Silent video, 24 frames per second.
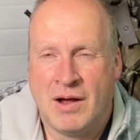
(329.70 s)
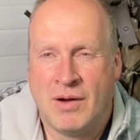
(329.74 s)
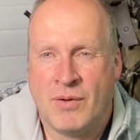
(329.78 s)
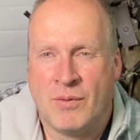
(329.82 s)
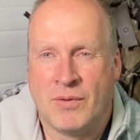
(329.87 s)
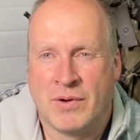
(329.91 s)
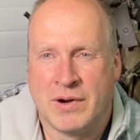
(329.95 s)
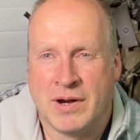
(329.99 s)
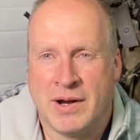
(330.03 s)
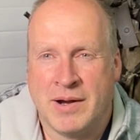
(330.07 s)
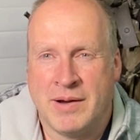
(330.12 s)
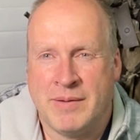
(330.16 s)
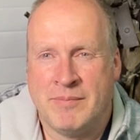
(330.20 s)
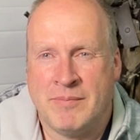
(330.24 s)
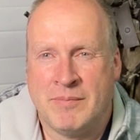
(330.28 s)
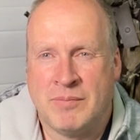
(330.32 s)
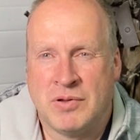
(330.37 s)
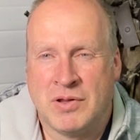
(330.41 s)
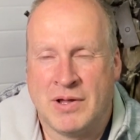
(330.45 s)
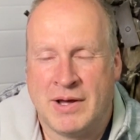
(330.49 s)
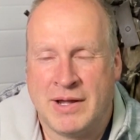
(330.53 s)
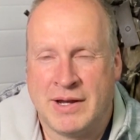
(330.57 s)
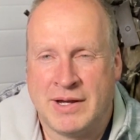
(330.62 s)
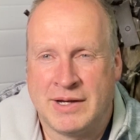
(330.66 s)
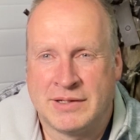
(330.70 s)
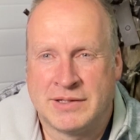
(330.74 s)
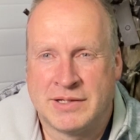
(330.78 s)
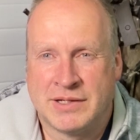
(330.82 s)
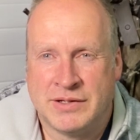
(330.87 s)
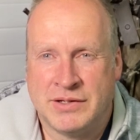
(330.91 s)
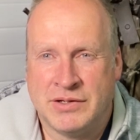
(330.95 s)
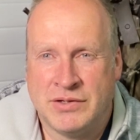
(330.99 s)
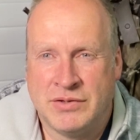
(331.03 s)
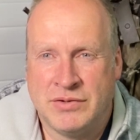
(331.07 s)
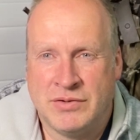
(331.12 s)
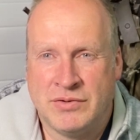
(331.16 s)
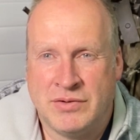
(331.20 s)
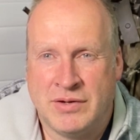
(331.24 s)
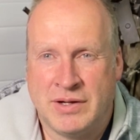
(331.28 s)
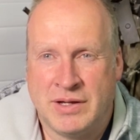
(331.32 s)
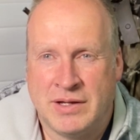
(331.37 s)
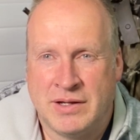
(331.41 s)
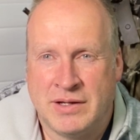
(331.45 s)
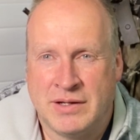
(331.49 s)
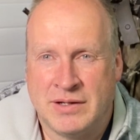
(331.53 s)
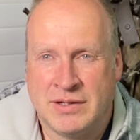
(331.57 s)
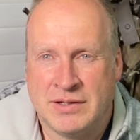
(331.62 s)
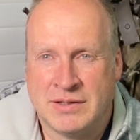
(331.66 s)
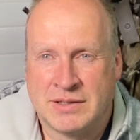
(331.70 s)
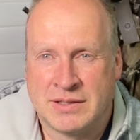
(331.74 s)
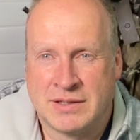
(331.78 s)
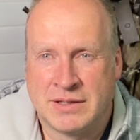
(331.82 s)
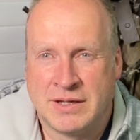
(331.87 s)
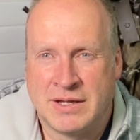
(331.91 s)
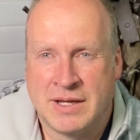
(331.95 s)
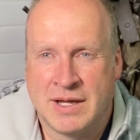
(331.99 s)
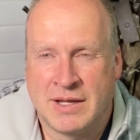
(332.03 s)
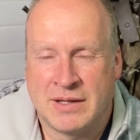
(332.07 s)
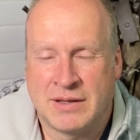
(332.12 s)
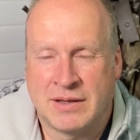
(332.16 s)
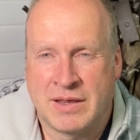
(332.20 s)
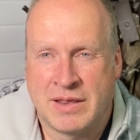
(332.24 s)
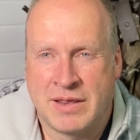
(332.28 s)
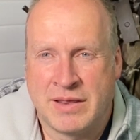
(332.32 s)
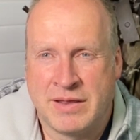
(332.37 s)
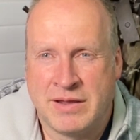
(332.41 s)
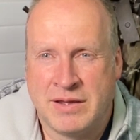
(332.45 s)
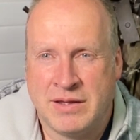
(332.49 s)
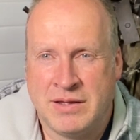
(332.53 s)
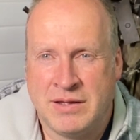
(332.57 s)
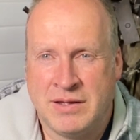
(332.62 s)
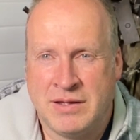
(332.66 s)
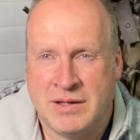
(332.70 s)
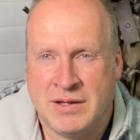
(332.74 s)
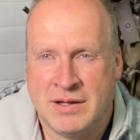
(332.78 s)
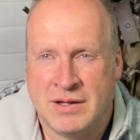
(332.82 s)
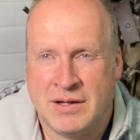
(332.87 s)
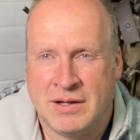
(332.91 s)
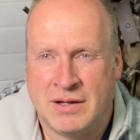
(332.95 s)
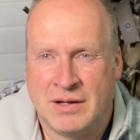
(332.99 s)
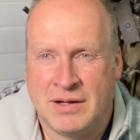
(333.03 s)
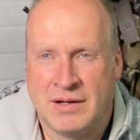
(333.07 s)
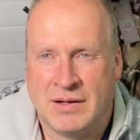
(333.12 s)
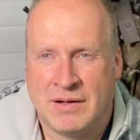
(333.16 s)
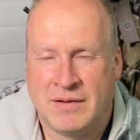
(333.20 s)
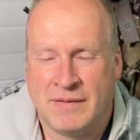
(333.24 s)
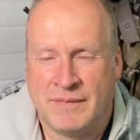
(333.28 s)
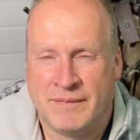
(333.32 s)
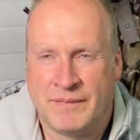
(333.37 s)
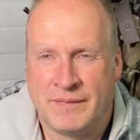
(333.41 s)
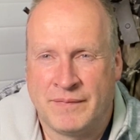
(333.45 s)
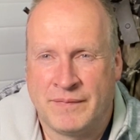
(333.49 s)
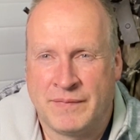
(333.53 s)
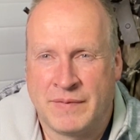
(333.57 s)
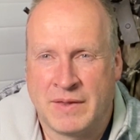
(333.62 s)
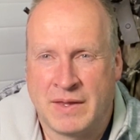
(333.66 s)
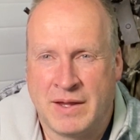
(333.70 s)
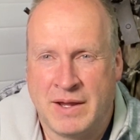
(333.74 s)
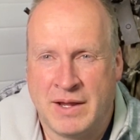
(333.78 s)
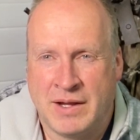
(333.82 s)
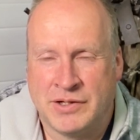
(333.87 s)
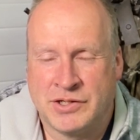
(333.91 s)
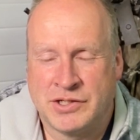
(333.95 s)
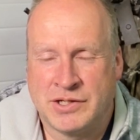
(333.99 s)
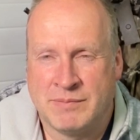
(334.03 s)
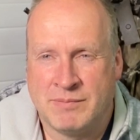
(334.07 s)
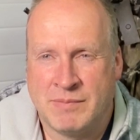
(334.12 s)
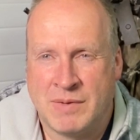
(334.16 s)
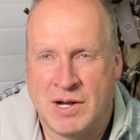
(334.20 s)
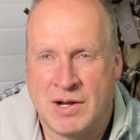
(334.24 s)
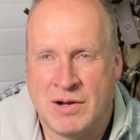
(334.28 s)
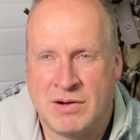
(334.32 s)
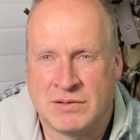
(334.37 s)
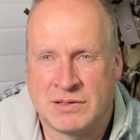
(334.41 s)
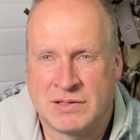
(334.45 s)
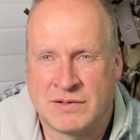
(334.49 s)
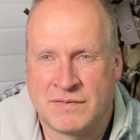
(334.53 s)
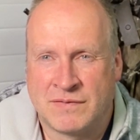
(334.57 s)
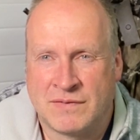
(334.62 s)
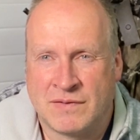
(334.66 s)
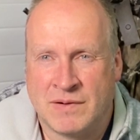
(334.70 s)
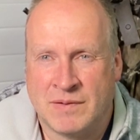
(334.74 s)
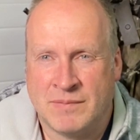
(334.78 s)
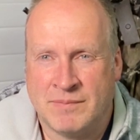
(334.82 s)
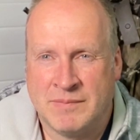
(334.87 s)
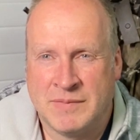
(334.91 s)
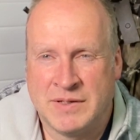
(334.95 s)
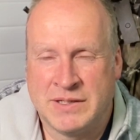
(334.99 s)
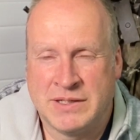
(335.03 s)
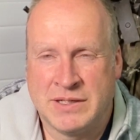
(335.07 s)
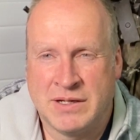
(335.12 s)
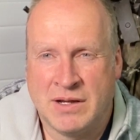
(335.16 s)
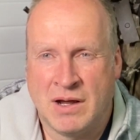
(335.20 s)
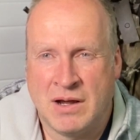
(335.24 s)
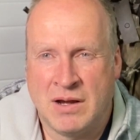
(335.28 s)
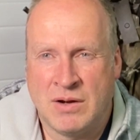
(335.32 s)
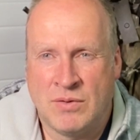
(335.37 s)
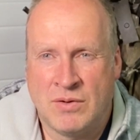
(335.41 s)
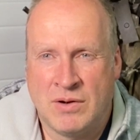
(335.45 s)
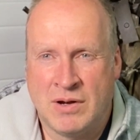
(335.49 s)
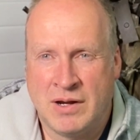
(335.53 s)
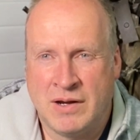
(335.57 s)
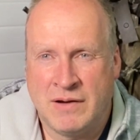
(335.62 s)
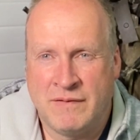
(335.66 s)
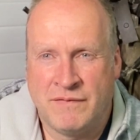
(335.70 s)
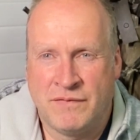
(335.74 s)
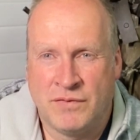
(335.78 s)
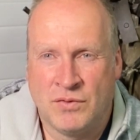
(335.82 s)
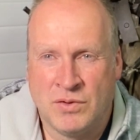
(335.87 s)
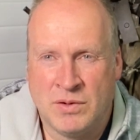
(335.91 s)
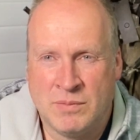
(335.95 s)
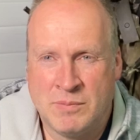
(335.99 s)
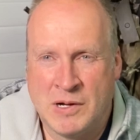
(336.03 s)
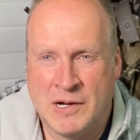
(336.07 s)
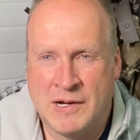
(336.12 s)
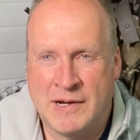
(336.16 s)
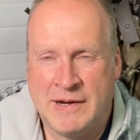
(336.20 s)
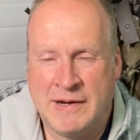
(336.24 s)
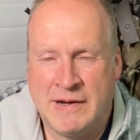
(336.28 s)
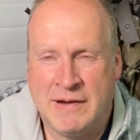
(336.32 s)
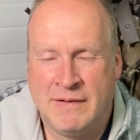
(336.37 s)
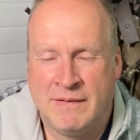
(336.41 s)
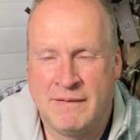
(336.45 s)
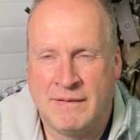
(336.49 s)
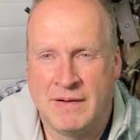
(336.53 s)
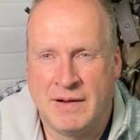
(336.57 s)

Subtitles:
what I'm planning to do is get the engine mounts from DIY 4x,